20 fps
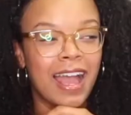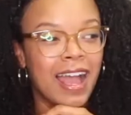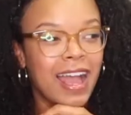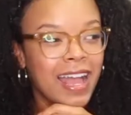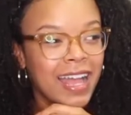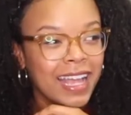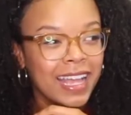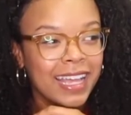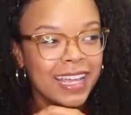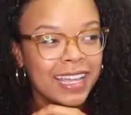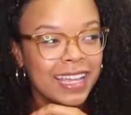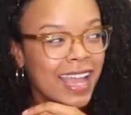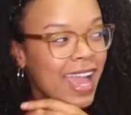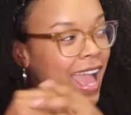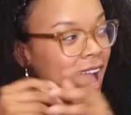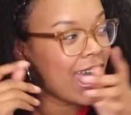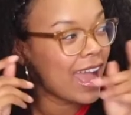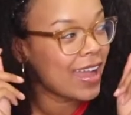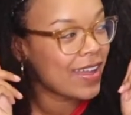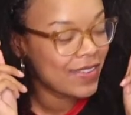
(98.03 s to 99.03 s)
I
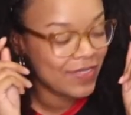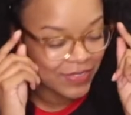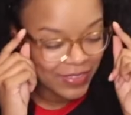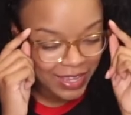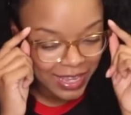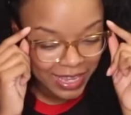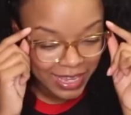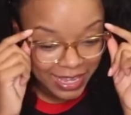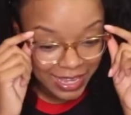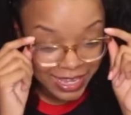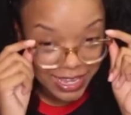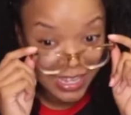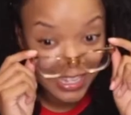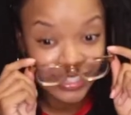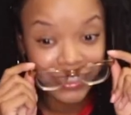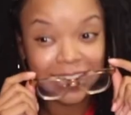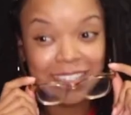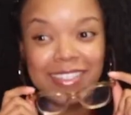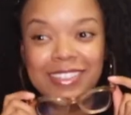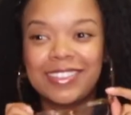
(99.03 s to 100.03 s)
have
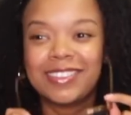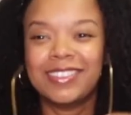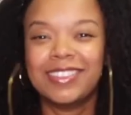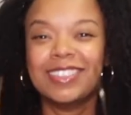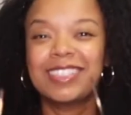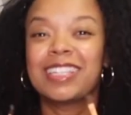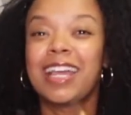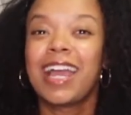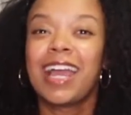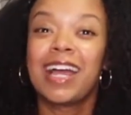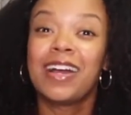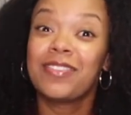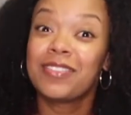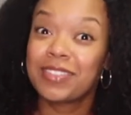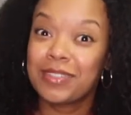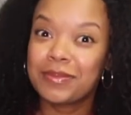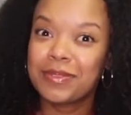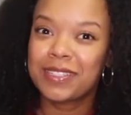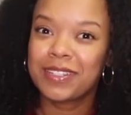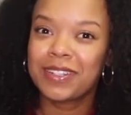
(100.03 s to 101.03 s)
issues. I have
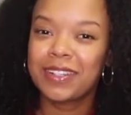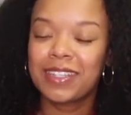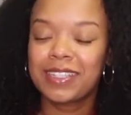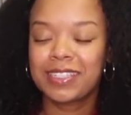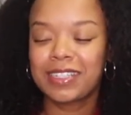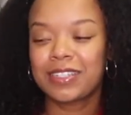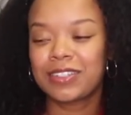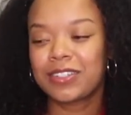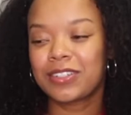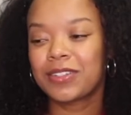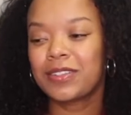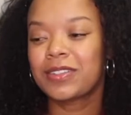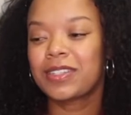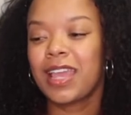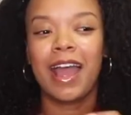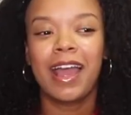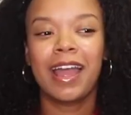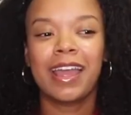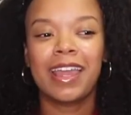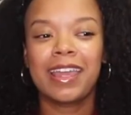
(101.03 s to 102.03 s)
some serious issues.
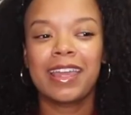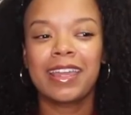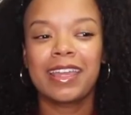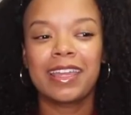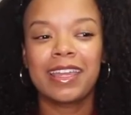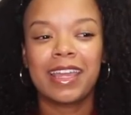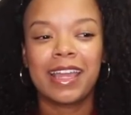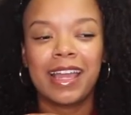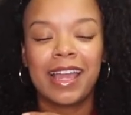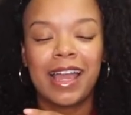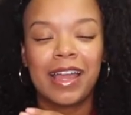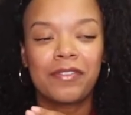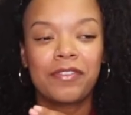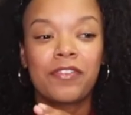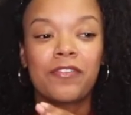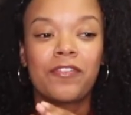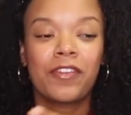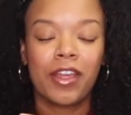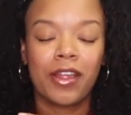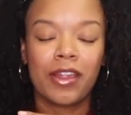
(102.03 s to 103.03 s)
I have
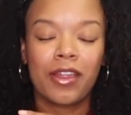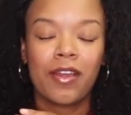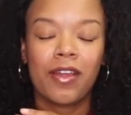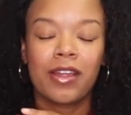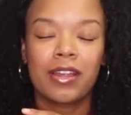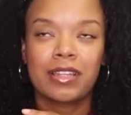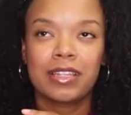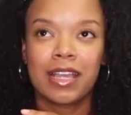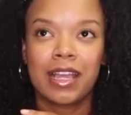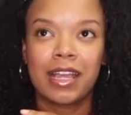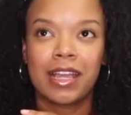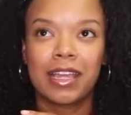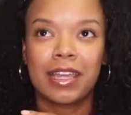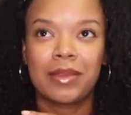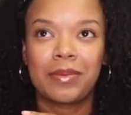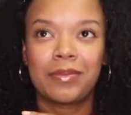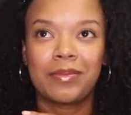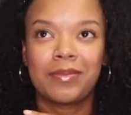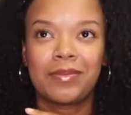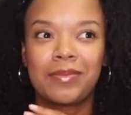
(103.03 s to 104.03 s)
a very hard
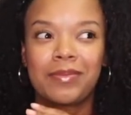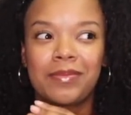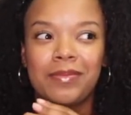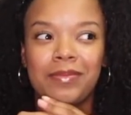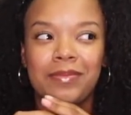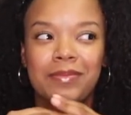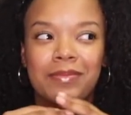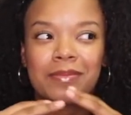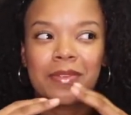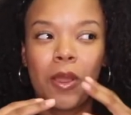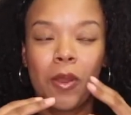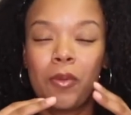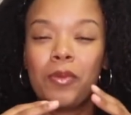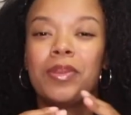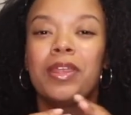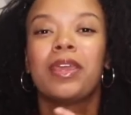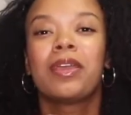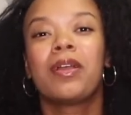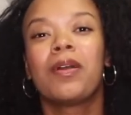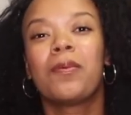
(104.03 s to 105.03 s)
time
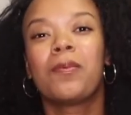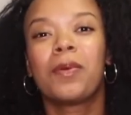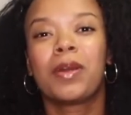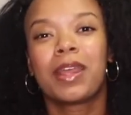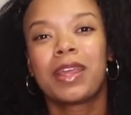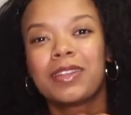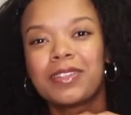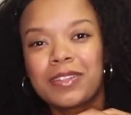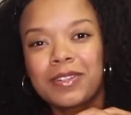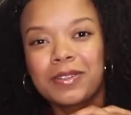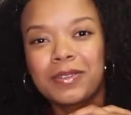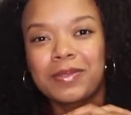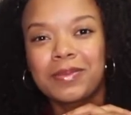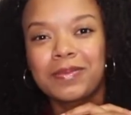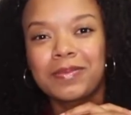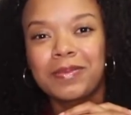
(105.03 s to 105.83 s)
owning what I do.